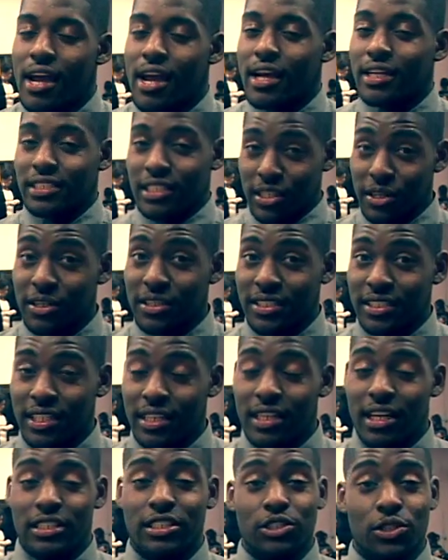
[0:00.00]
It's clear to see
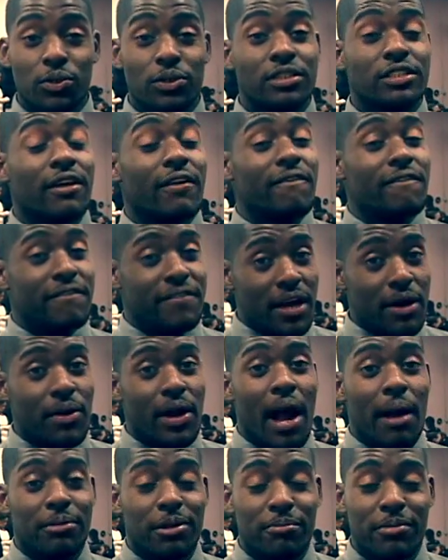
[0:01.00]
that students are very
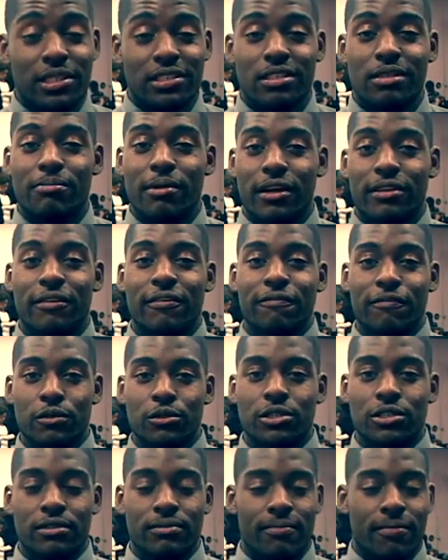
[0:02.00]
optimistic about their
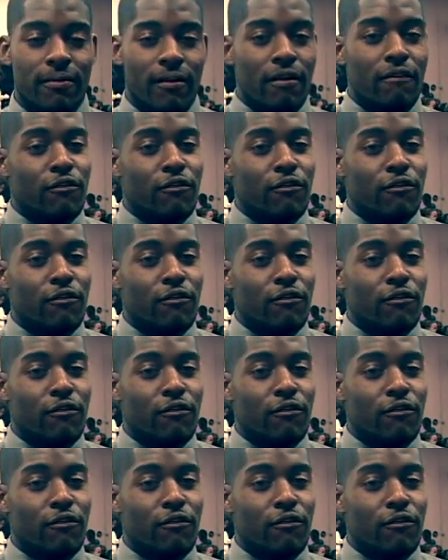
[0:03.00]
future.